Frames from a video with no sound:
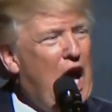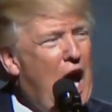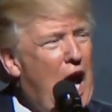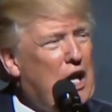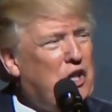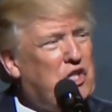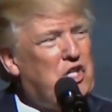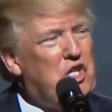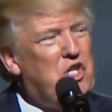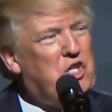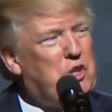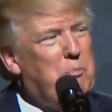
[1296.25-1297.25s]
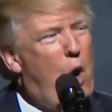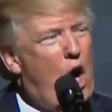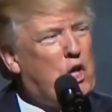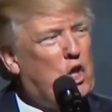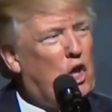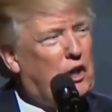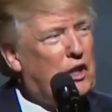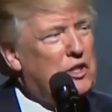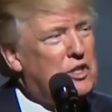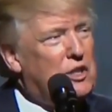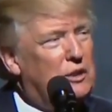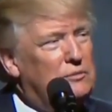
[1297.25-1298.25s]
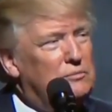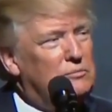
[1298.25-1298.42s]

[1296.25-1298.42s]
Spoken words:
guys, smart cookies.